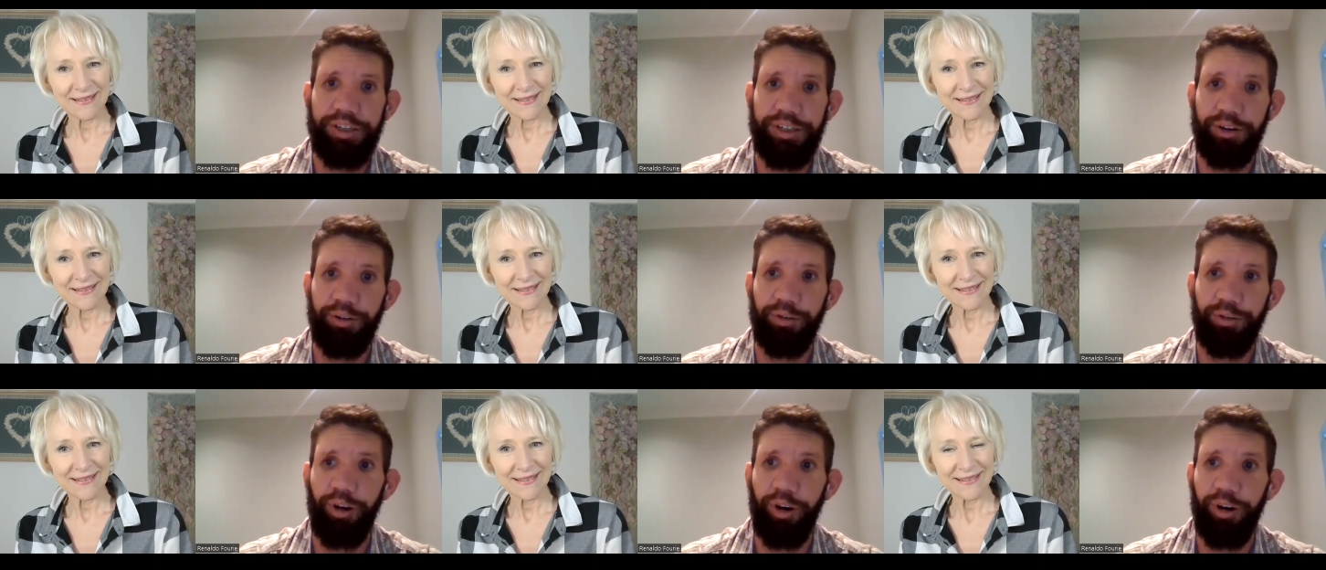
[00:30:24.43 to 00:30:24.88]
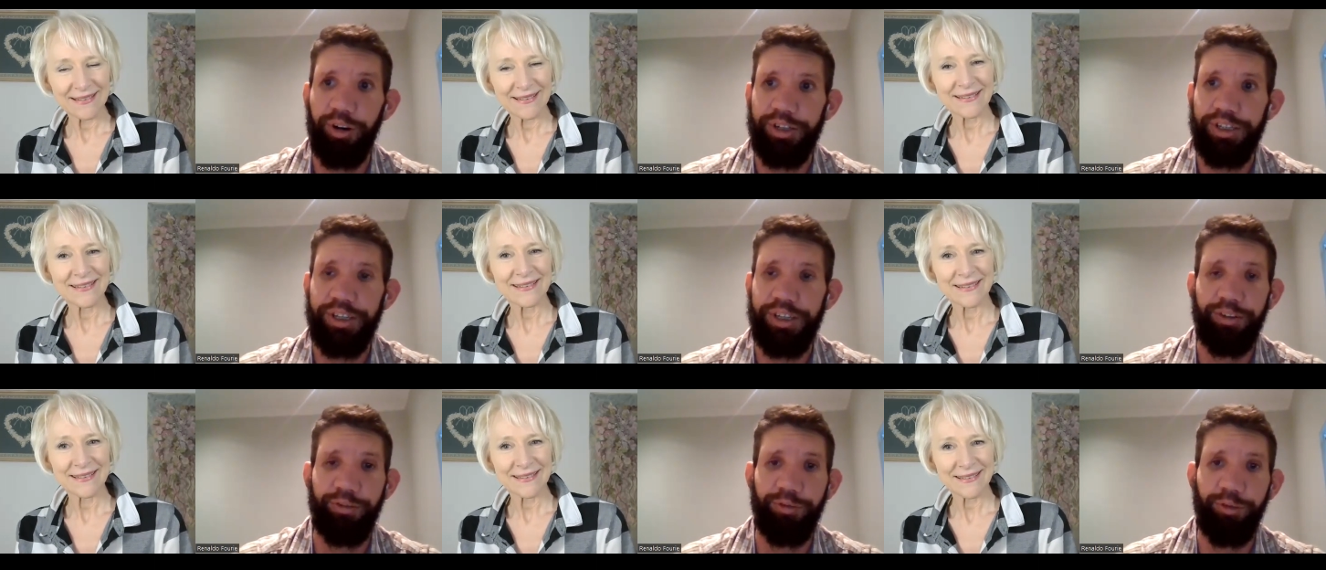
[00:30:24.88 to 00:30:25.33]
Speaker 1: So
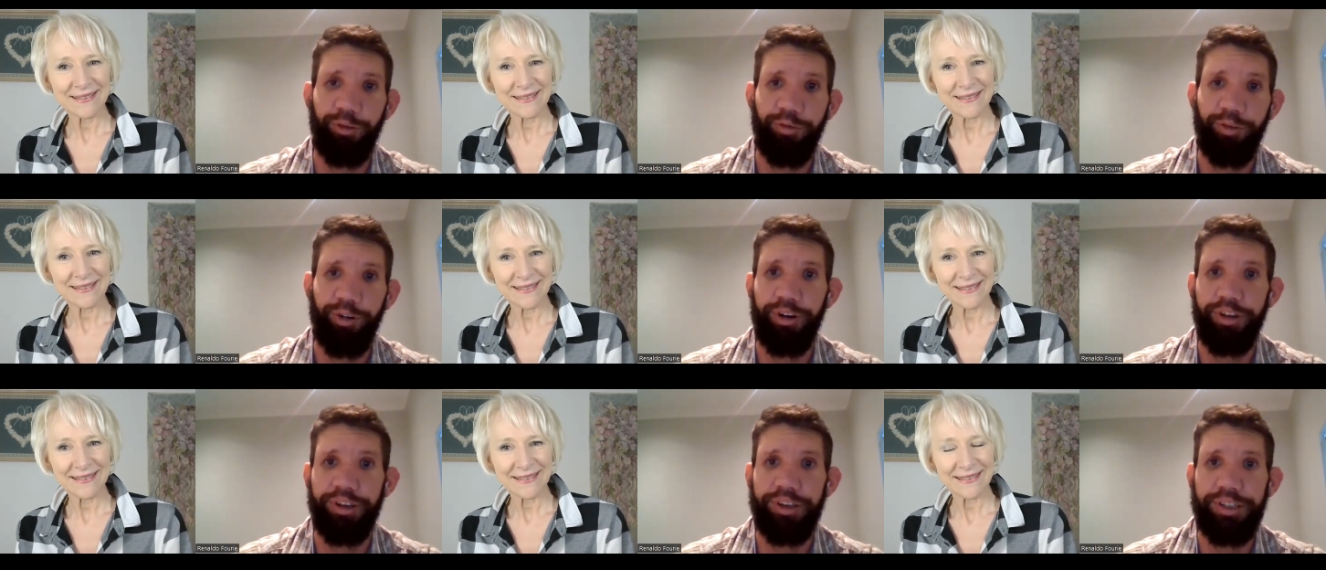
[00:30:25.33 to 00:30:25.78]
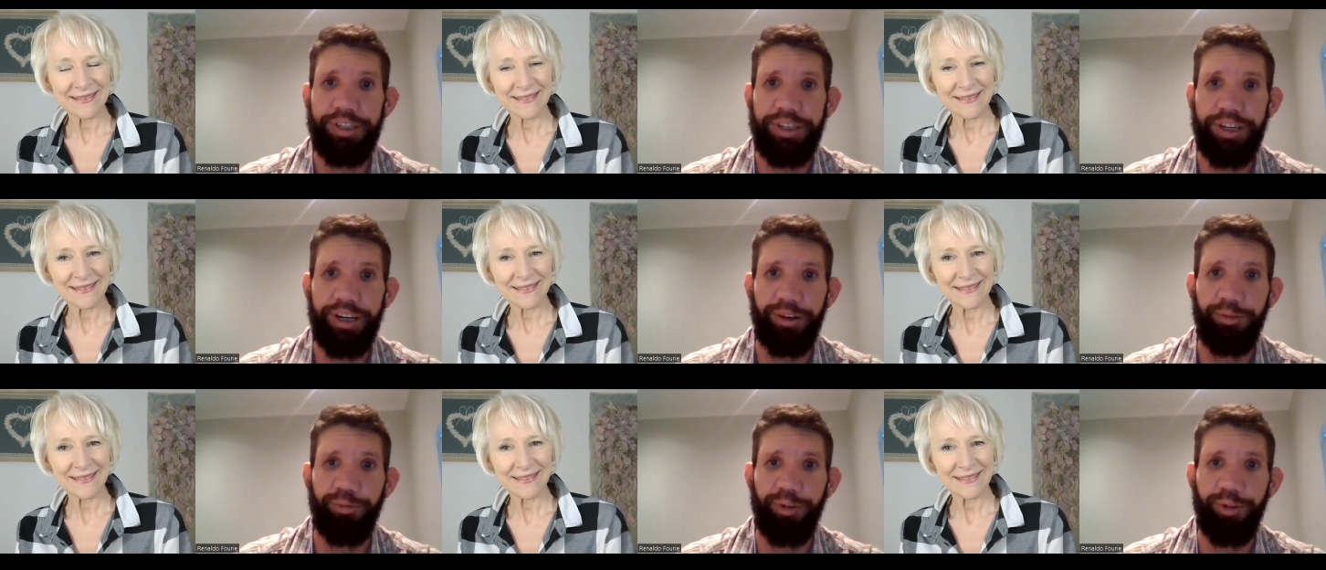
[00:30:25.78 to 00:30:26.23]
last year for Father's
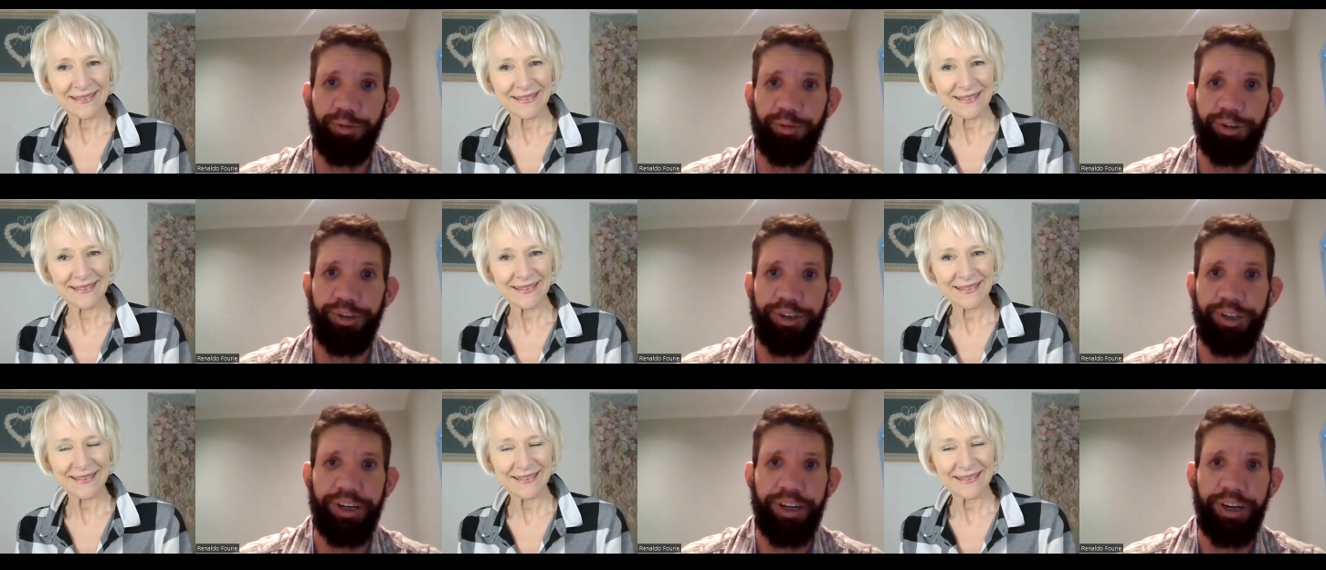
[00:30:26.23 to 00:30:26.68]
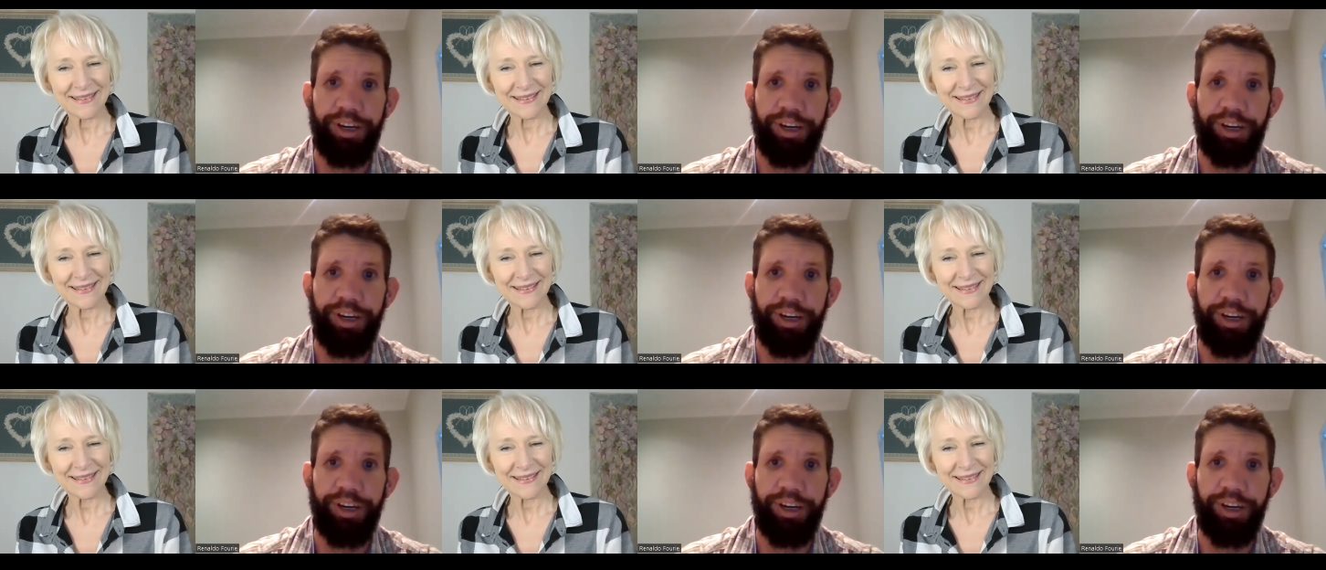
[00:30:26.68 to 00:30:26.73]
Day, we would,